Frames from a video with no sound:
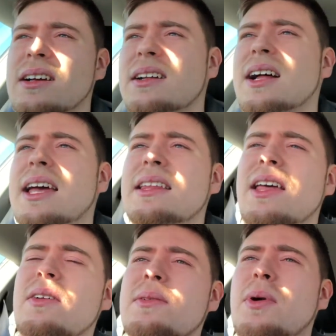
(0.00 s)
Like the
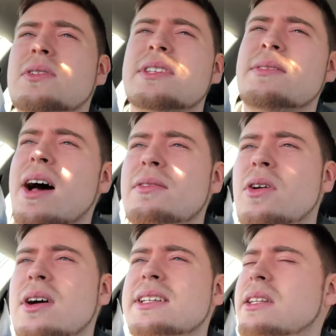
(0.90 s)
only positive I've
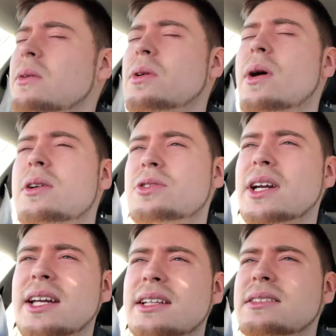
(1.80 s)
got is I don't go out
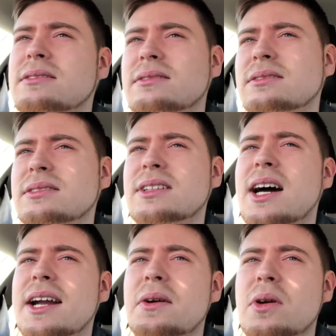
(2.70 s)
drinking.
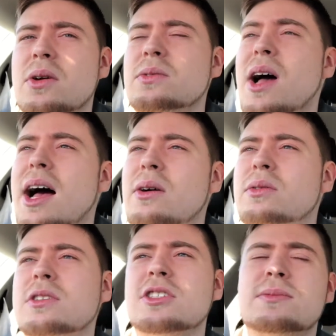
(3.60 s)
I don't go out
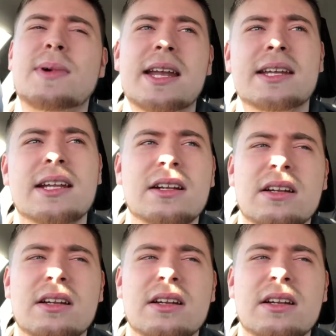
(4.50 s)
spending